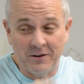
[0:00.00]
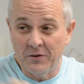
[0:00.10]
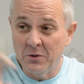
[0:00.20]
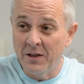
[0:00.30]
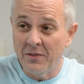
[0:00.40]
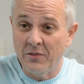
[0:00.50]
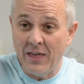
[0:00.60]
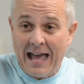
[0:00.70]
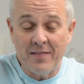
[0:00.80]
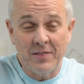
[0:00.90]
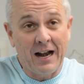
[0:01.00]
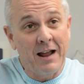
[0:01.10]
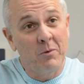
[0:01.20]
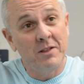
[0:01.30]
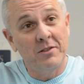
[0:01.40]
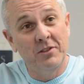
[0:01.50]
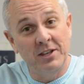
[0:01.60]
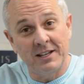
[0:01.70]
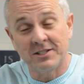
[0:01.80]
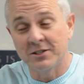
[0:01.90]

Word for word: Or if you want that, then I want this.